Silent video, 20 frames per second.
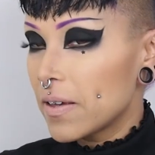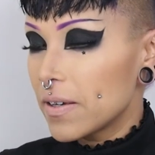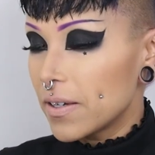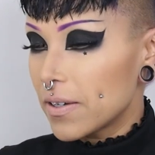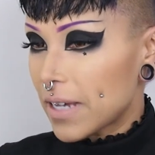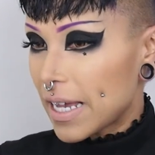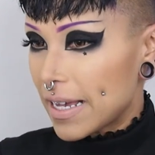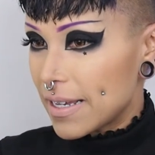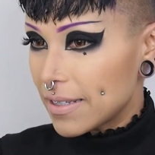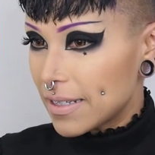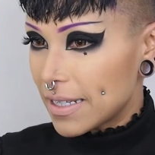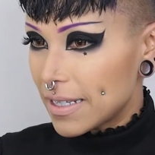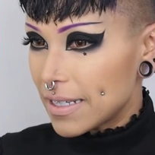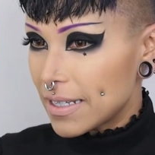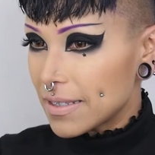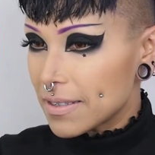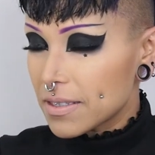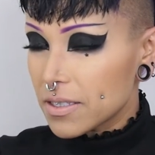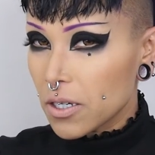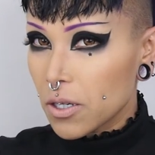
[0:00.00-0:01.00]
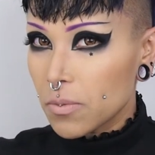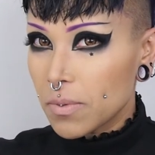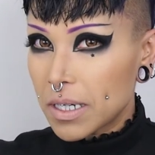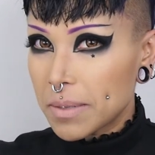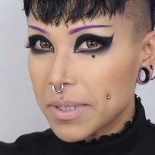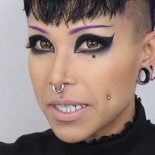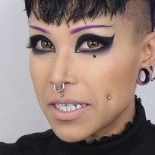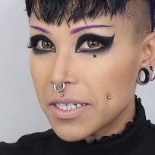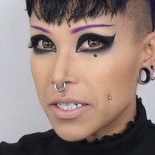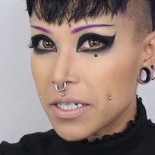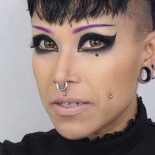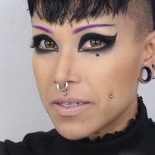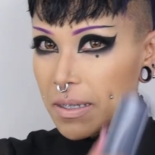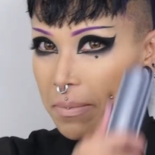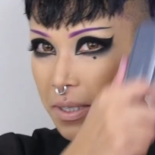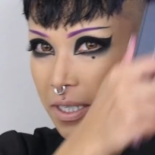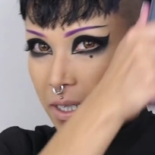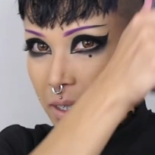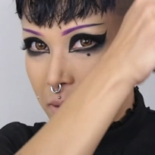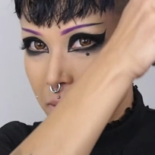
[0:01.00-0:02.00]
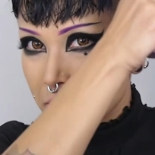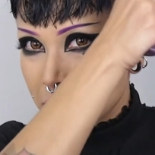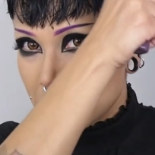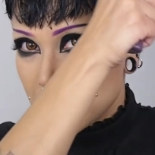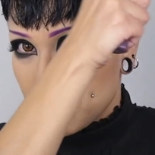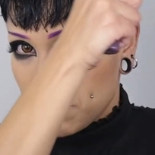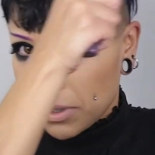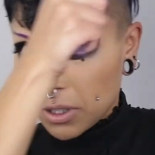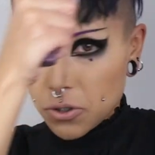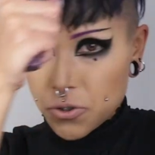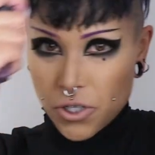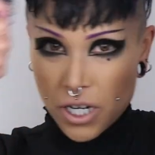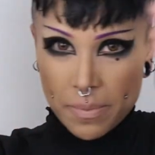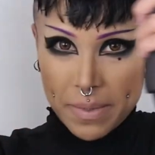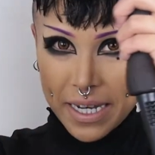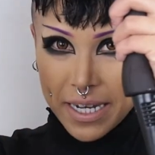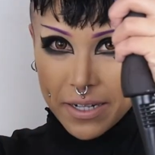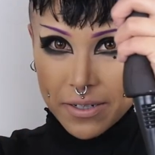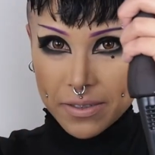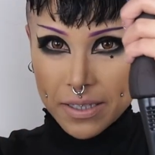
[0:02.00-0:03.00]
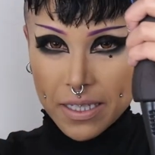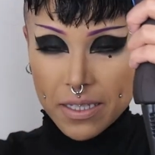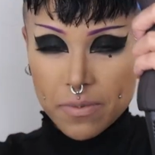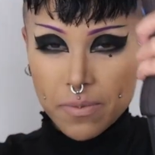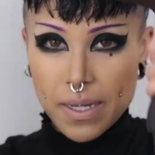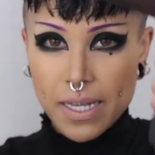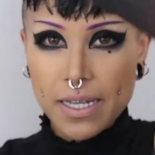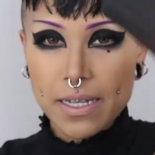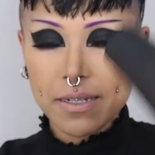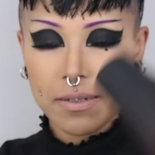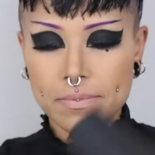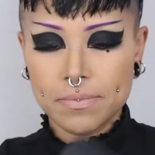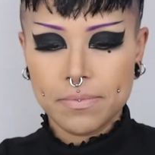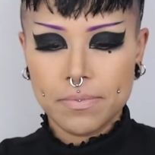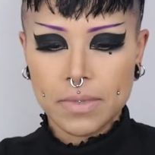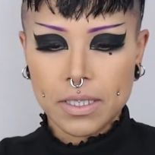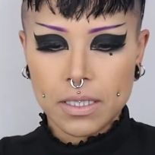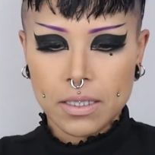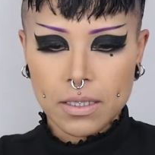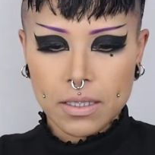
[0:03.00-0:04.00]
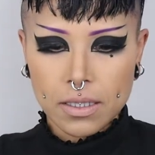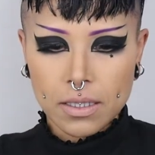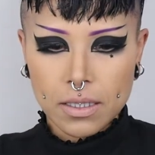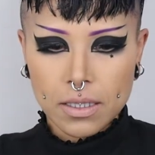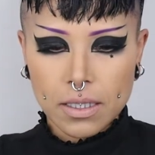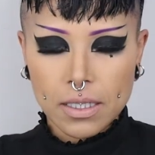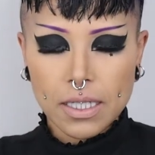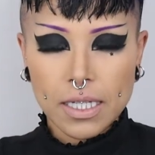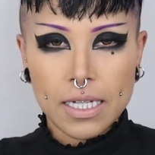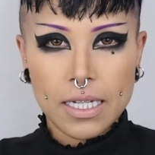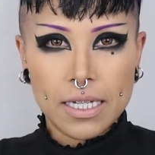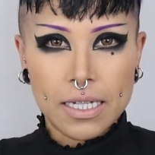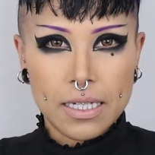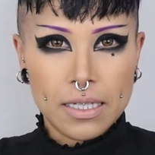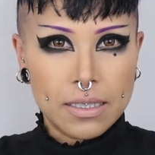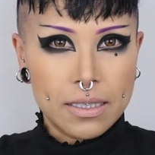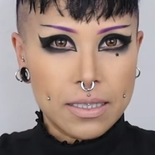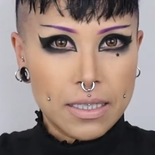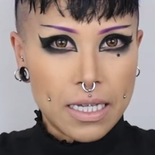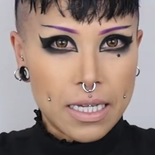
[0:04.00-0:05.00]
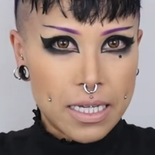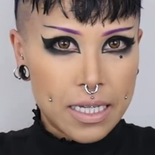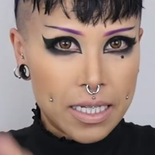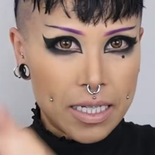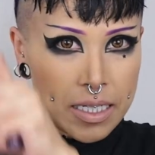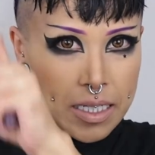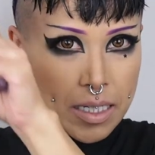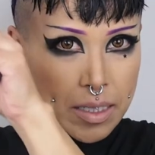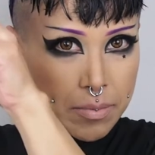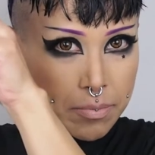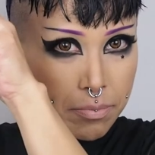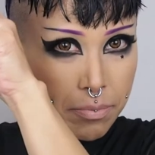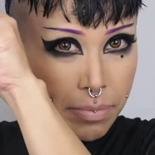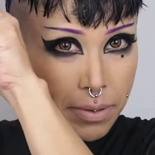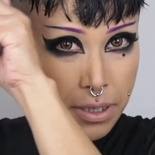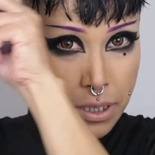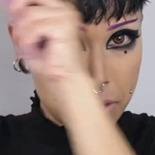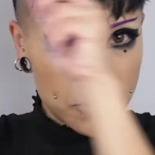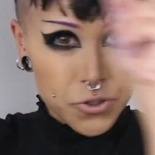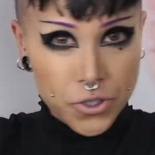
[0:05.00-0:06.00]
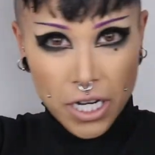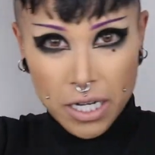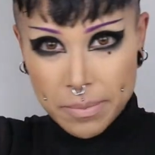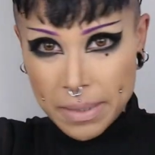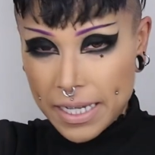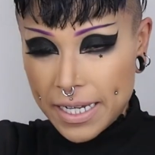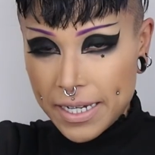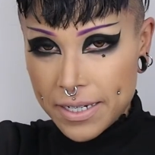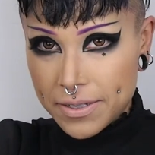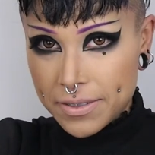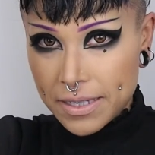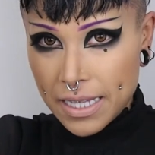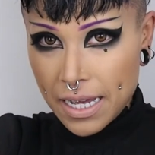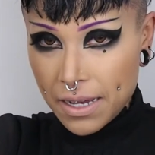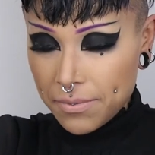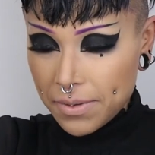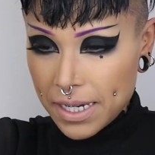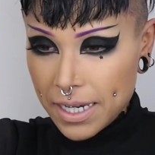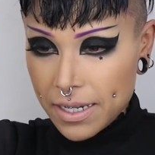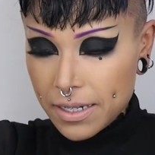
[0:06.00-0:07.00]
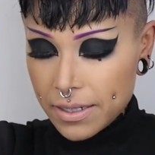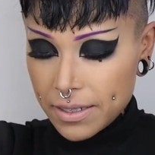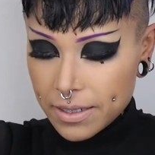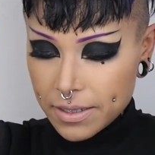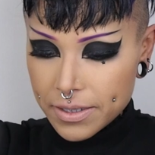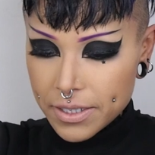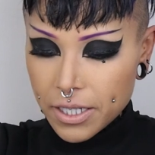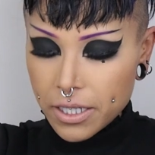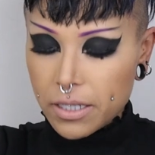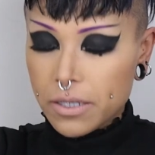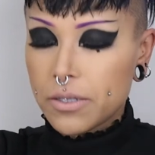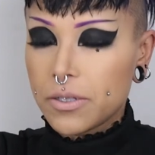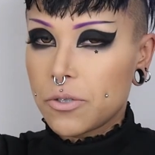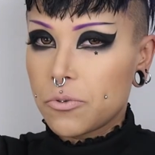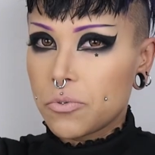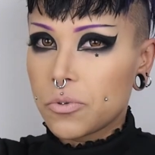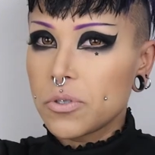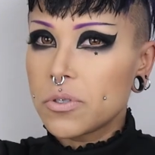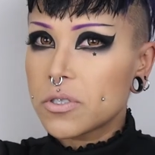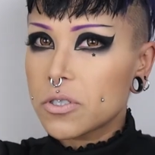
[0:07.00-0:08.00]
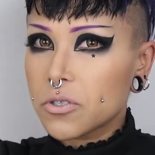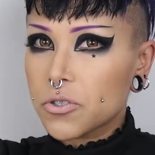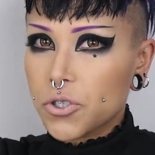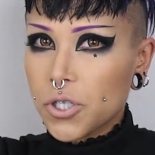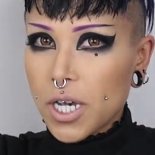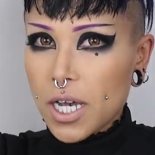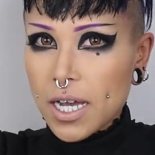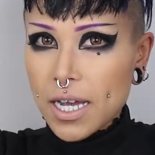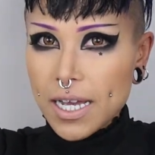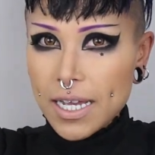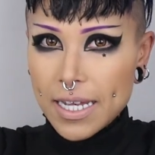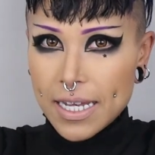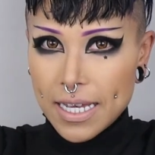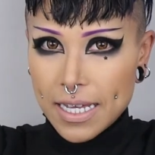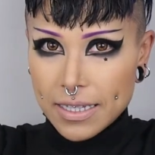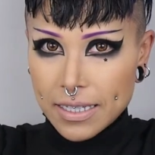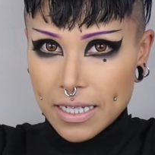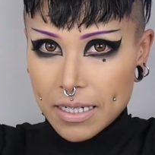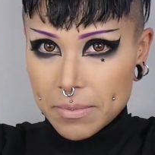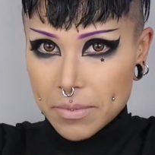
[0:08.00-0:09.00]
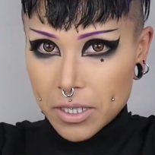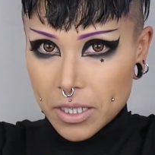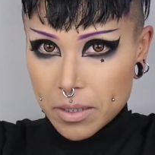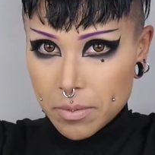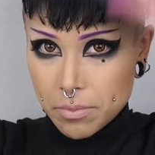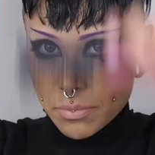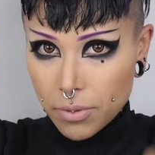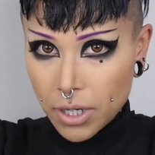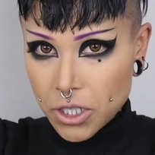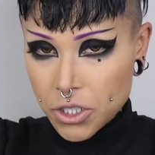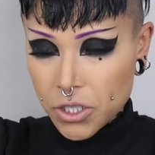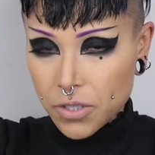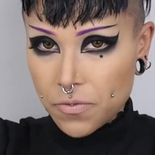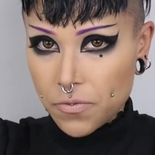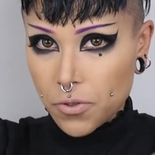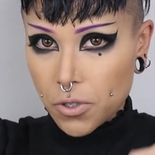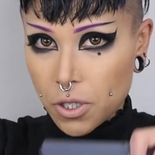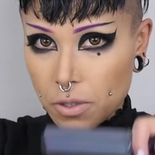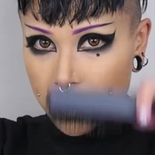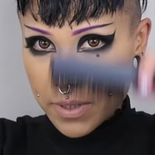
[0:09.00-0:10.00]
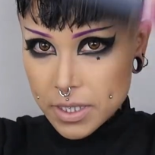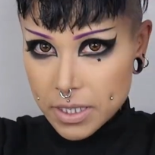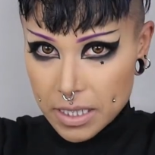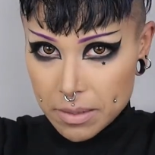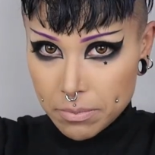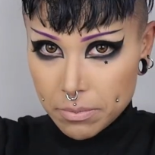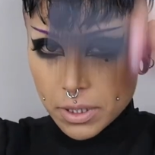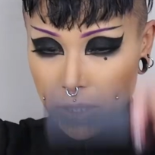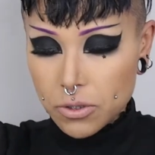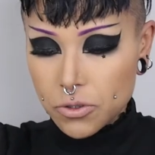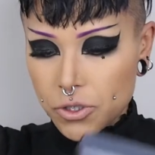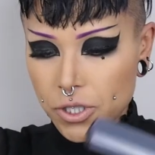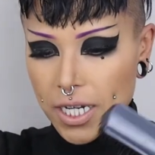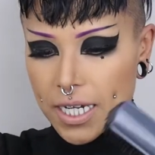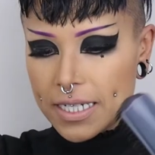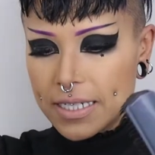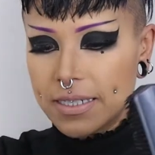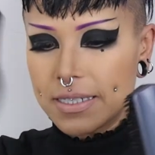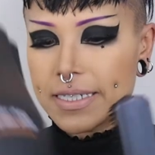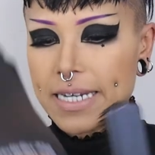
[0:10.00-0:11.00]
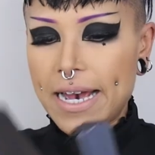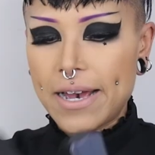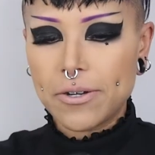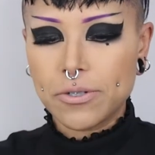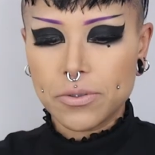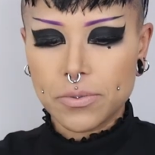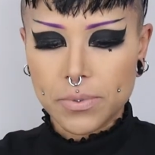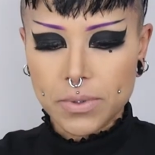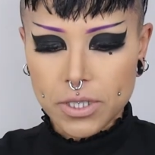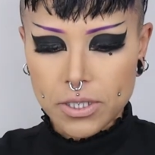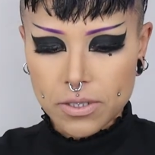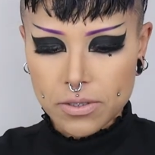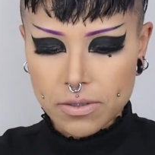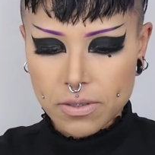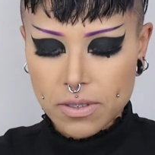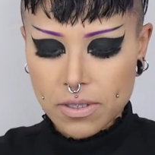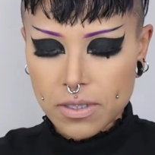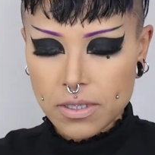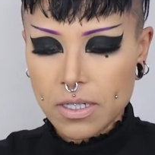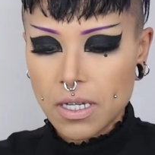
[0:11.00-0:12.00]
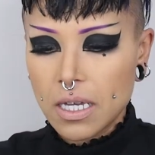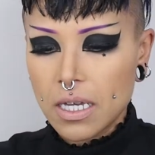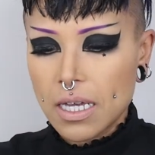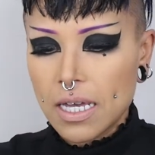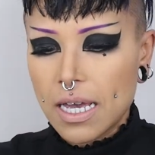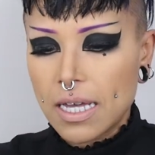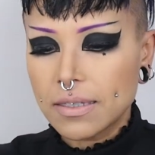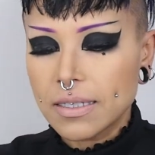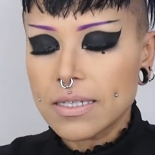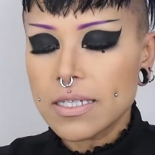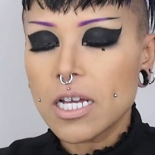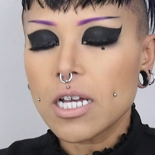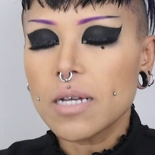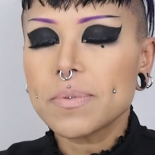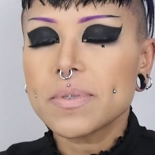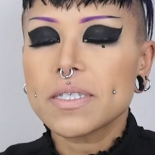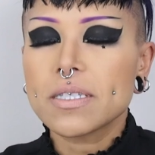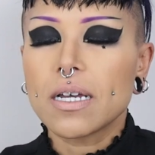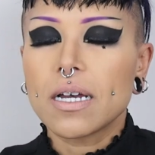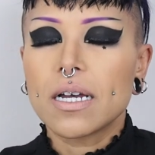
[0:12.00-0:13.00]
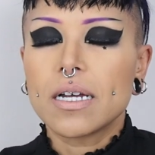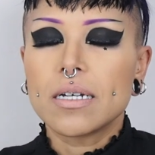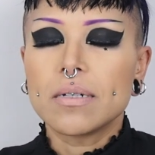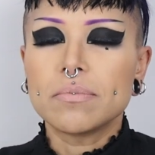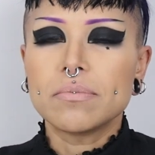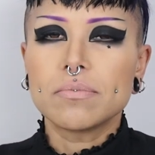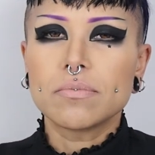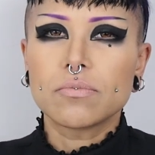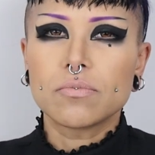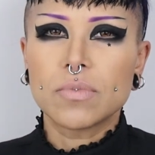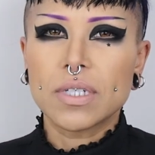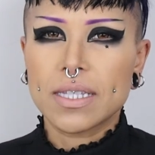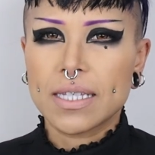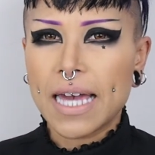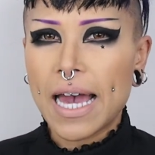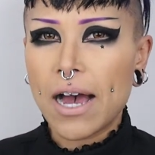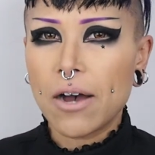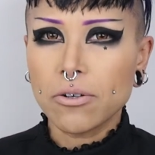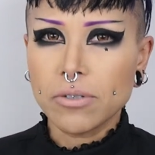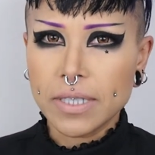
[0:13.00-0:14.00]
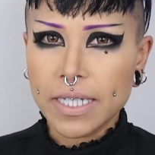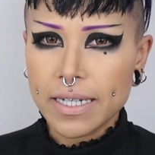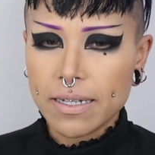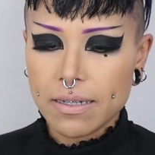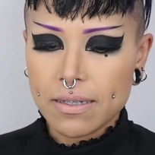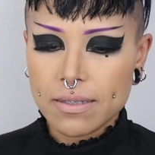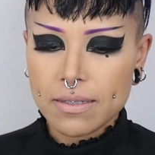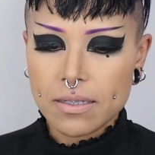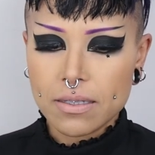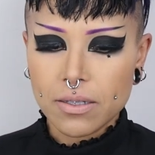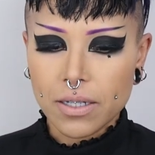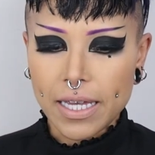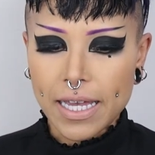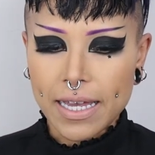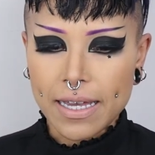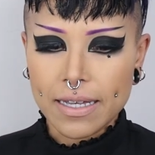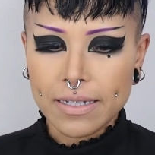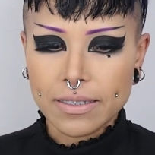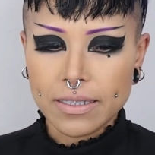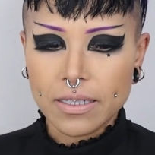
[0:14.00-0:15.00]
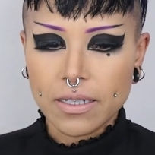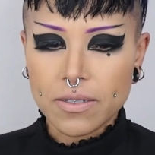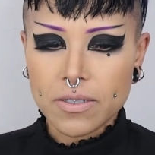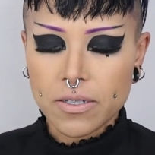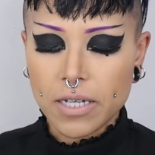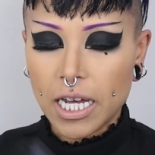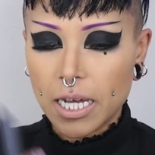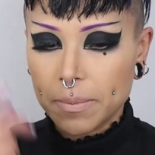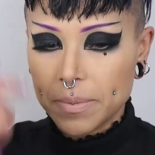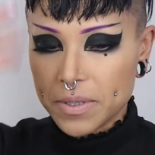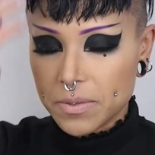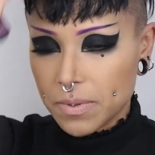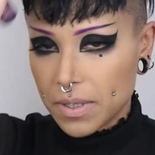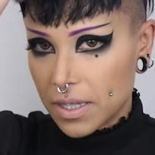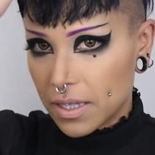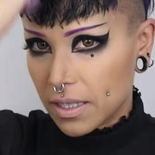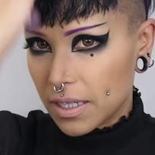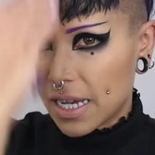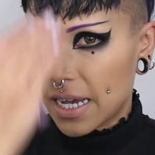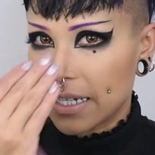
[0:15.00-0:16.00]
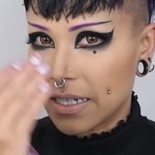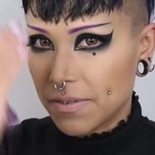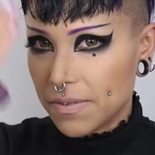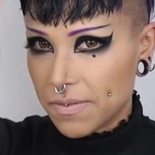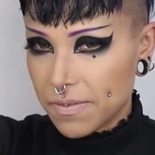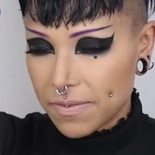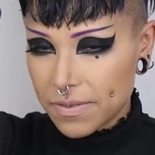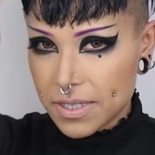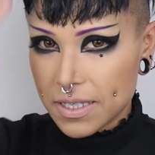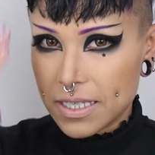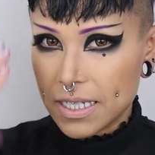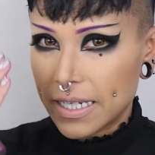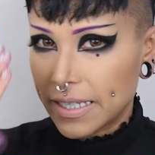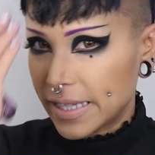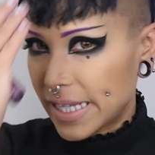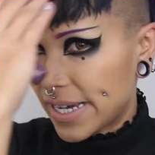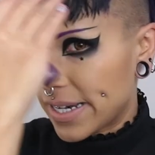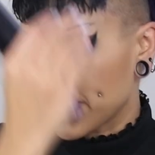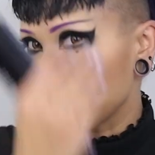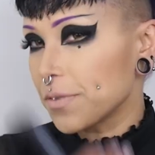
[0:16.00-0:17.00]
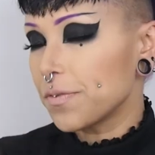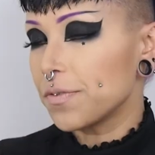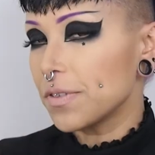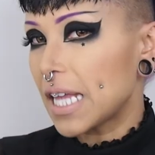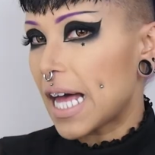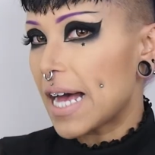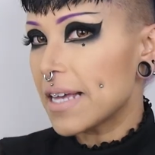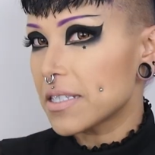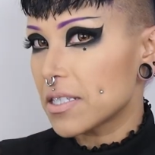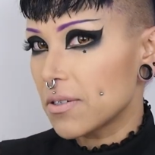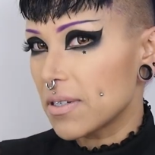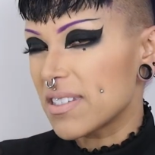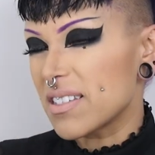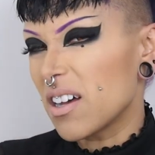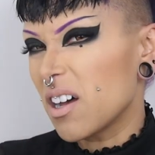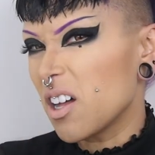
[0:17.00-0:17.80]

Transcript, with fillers: Okay, and so what I'm going to do is I'm going to blow dry my hair this way, and then blow dry my hair that way until the roots are dry, and then I'm going to brush it forward and blow dry it downwards. And this helps um, with cowlicks, and it also helps with the kind of sitting the hair flat so it's not